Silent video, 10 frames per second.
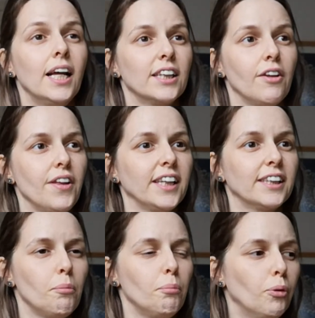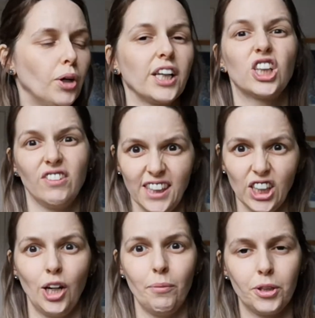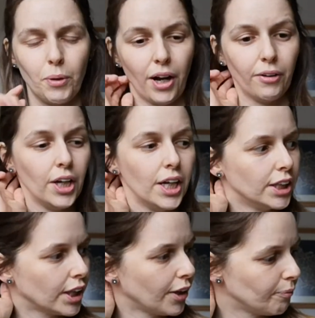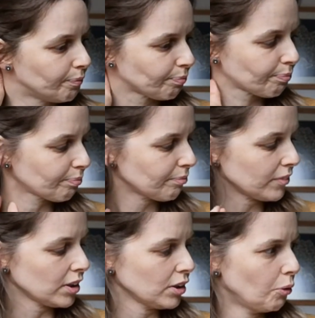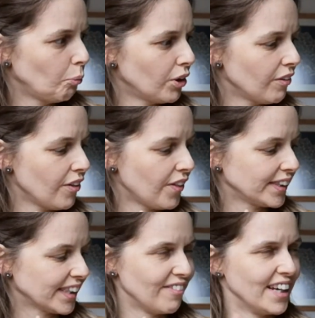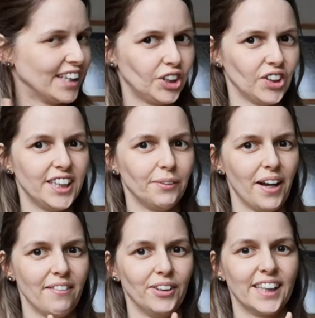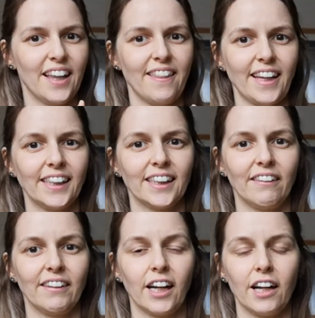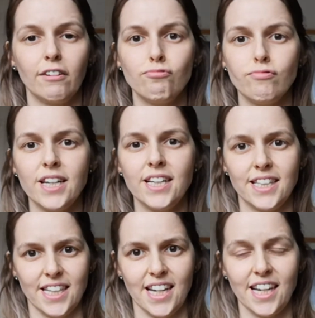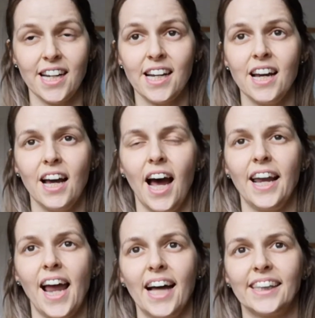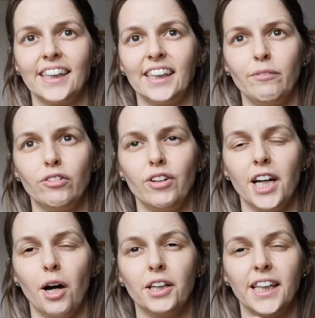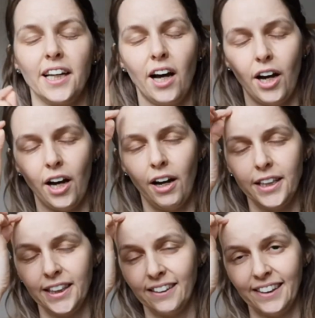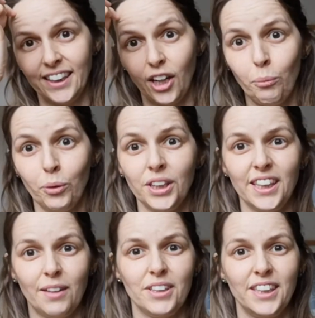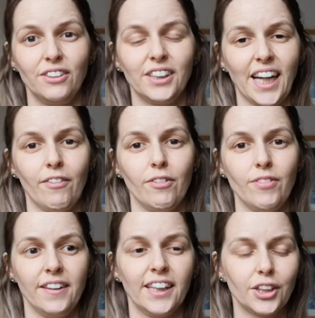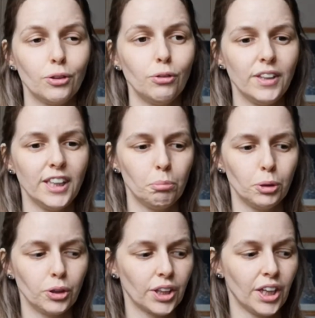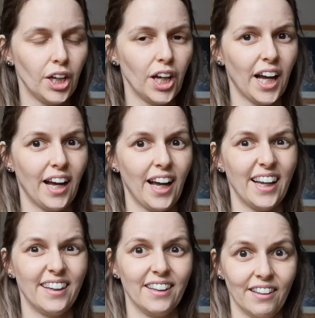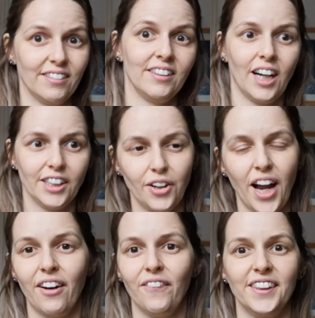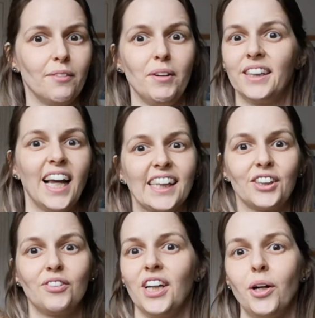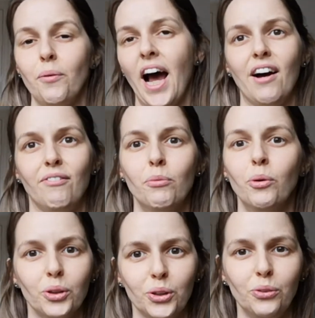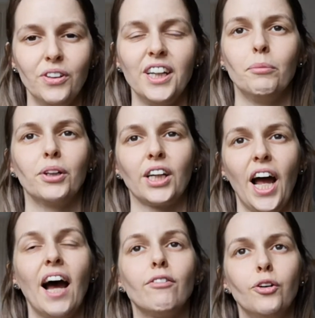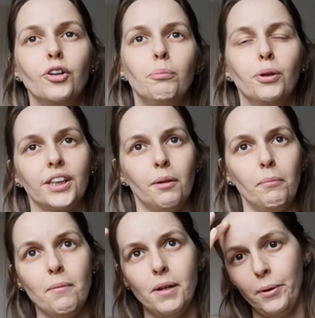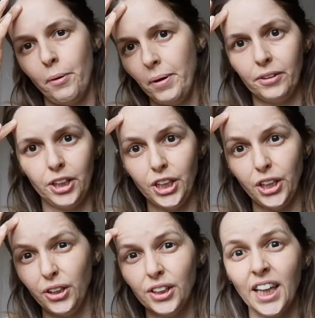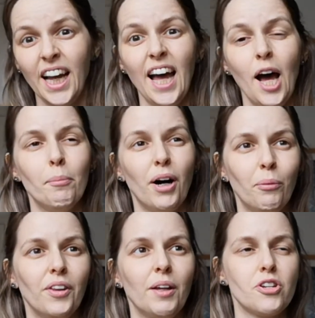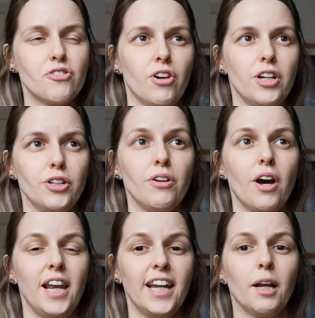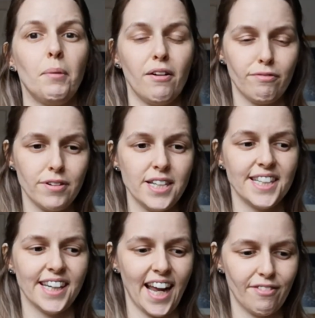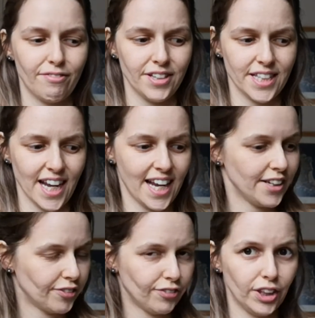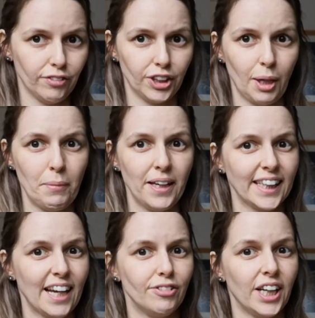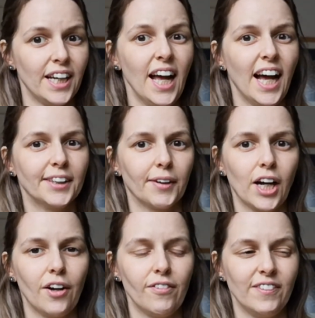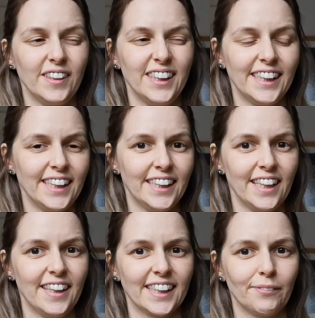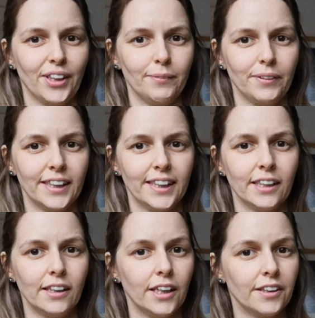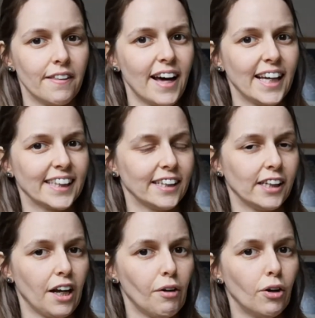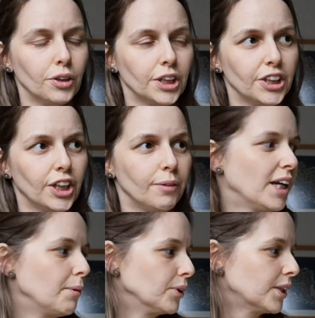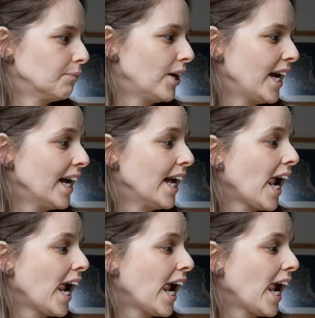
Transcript: So things that were more like screen time as well. So one of the things I realised straight away was that things like reading and asking them to read, I decided I wanted them still to carry on reading their school reading book. And I don't know how long this is going to be able to last, because obviously I don't have more school reading books. I have other books that maybe we'll be able to use, but I want them to try and do a little bit of reading every day, just 5 or 10 minutes every day. And so I kind of have insisted, that's why it's been starred, that that's going to go onto the timetable somewhere.